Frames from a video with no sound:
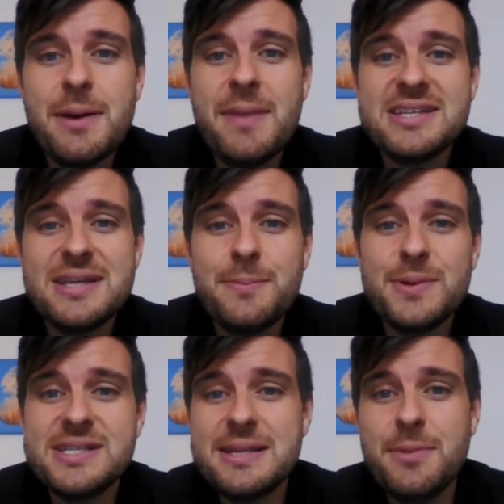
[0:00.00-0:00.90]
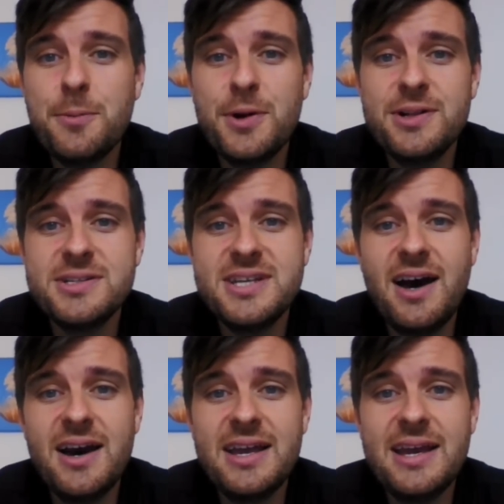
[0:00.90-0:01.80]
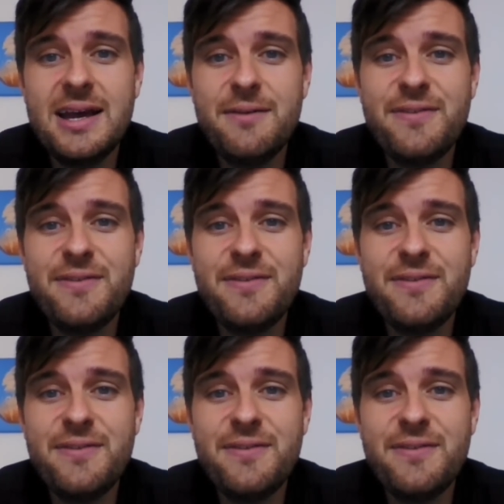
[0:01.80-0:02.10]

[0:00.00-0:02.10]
messed up on Slimming World, I